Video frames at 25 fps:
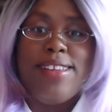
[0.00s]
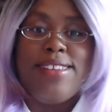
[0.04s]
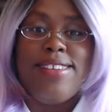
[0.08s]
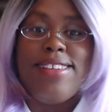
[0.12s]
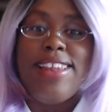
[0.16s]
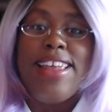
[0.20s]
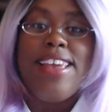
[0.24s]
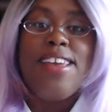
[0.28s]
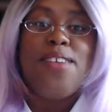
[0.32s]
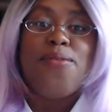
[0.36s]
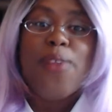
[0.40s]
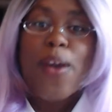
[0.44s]

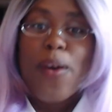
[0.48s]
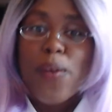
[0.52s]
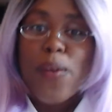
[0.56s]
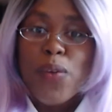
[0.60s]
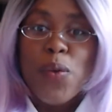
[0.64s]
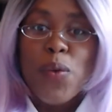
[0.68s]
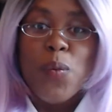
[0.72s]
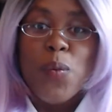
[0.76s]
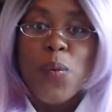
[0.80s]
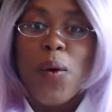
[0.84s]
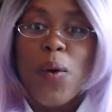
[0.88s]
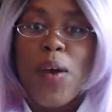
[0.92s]
Live how
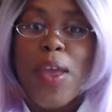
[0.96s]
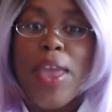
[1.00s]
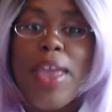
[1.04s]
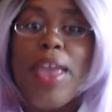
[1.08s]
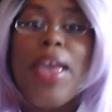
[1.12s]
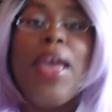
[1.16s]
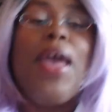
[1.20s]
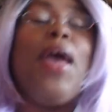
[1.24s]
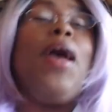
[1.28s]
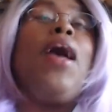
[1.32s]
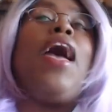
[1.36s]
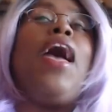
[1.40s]
you want.
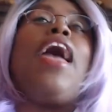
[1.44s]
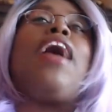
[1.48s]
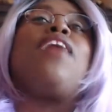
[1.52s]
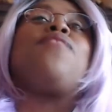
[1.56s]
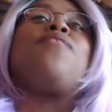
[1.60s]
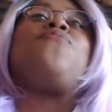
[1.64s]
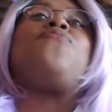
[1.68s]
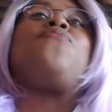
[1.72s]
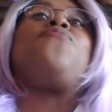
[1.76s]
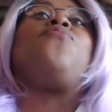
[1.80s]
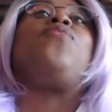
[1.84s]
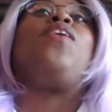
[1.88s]

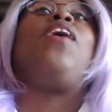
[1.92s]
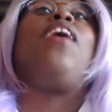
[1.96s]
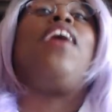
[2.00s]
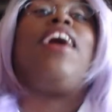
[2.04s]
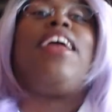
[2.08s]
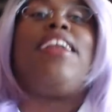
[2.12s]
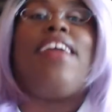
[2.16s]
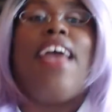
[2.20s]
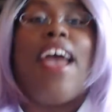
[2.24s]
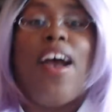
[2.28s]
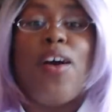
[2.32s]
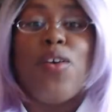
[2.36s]
Have
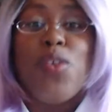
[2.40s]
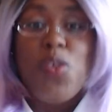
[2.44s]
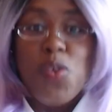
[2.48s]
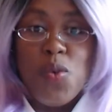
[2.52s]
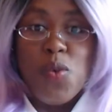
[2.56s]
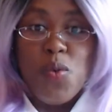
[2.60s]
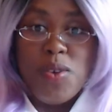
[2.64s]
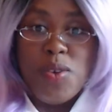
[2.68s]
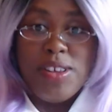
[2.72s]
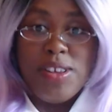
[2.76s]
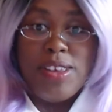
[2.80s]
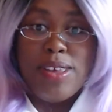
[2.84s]
fun how
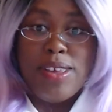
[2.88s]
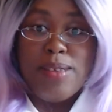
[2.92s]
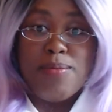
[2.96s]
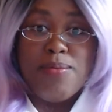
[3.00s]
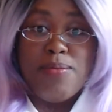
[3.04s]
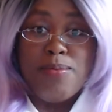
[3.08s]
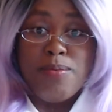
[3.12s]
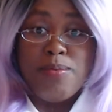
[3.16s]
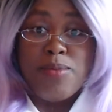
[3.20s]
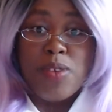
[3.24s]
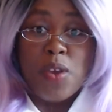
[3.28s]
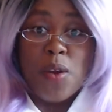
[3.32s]
you
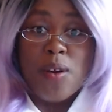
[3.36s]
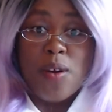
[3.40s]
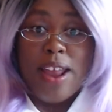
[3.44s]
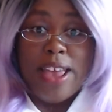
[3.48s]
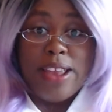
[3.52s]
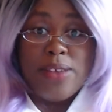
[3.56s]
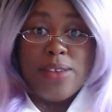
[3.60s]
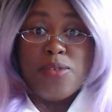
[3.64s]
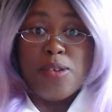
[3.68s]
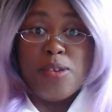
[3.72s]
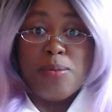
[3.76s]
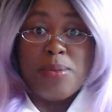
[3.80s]
deem your
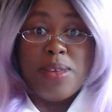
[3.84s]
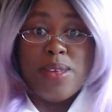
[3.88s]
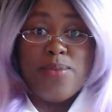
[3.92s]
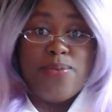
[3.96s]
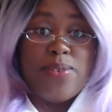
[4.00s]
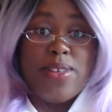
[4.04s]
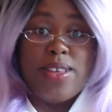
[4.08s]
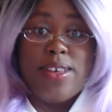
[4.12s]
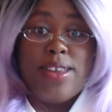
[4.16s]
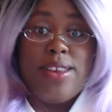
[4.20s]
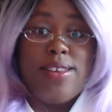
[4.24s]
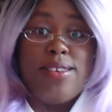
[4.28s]
life to be
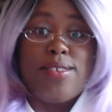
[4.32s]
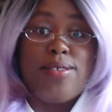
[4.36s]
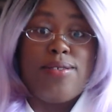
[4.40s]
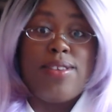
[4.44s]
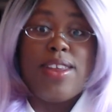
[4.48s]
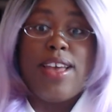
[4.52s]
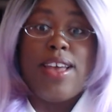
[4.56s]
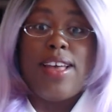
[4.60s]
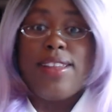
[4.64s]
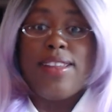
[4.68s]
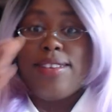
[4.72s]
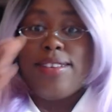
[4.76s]
fun. Do
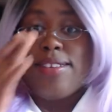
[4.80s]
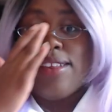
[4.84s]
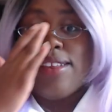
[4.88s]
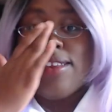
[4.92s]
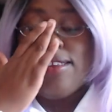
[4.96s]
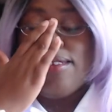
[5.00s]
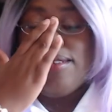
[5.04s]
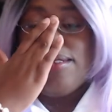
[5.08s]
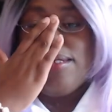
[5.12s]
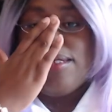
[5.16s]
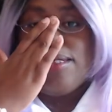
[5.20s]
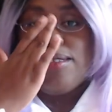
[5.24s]
not listen
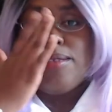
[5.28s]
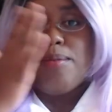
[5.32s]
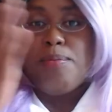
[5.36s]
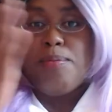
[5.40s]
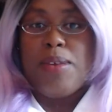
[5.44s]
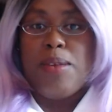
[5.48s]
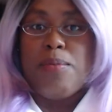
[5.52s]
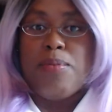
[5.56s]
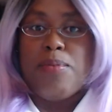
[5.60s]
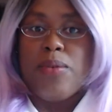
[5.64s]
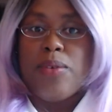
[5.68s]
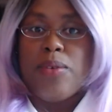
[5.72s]
to, to
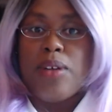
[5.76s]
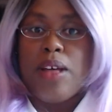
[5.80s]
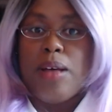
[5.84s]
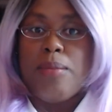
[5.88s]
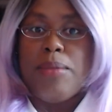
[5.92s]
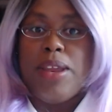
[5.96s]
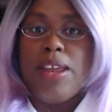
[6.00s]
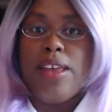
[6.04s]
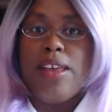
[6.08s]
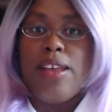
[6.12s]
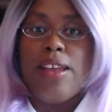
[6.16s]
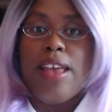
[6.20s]
people
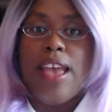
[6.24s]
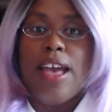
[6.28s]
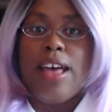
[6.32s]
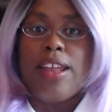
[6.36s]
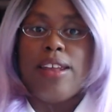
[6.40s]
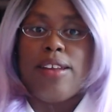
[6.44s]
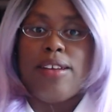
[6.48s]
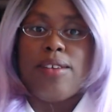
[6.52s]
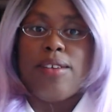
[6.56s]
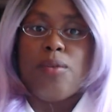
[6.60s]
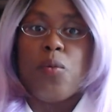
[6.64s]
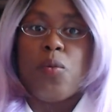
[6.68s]
coming in out
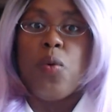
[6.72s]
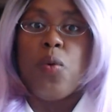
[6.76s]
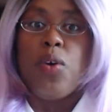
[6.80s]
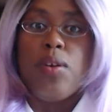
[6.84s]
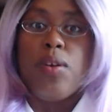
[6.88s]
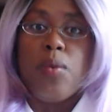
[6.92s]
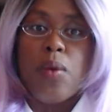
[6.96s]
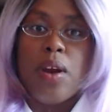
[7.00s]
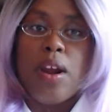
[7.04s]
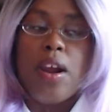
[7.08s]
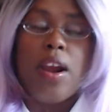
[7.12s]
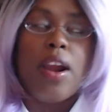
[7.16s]
of the
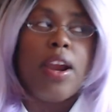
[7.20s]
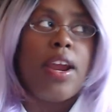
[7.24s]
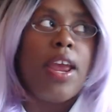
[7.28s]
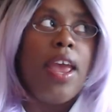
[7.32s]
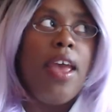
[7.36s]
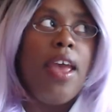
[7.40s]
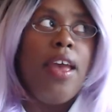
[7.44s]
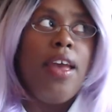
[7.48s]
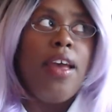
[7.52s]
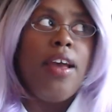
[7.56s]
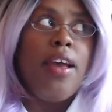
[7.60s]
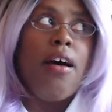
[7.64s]
woodwork,
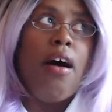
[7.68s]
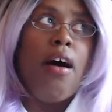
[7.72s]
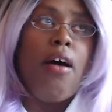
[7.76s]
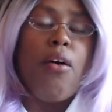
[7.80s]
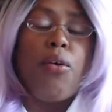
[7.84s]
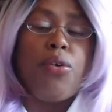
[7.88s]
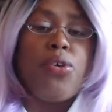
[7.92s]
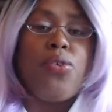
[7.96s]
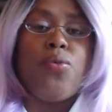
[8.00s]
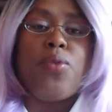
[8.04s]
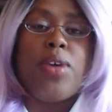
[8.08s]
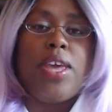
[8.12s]

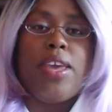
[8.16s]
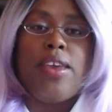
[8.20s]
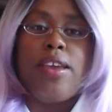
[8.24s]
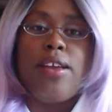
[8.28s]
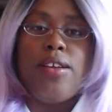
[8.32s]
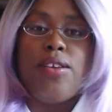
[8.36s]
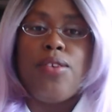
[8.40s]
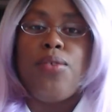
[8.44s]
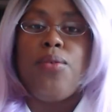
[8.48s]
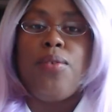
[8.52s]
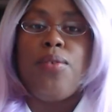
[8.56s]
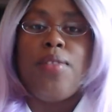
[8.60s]
oh, you
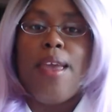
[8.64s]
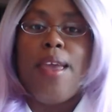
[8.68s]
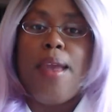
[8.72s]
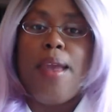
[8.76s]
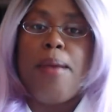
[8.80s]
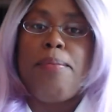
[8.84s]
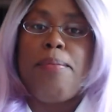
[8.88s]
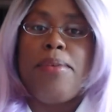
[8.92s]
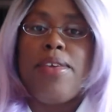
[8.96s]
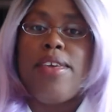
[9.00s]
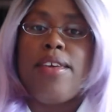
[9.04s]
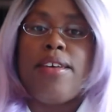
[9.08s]
can't do that
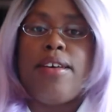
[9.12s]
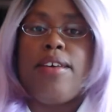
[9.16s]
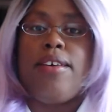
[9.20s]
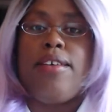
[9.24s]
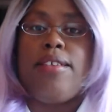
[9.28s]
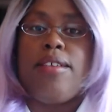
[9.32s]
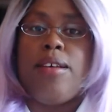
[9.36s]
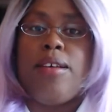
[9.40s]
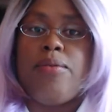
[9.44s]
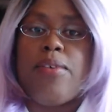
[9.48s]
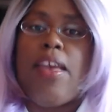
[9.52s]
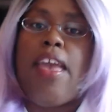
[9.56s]

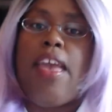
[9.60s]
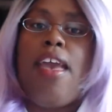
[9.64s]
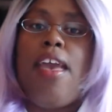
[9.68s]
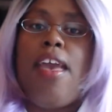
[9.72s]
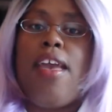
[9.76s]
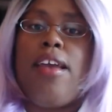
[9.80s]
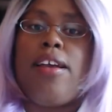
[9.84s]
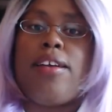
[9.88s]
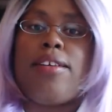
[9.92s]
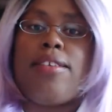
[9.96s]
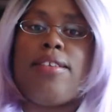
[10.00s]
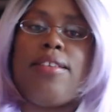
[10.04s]
because of
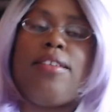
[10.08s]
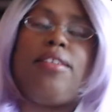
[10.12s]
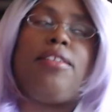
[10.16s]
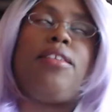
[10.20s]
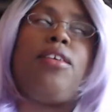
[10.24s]
X.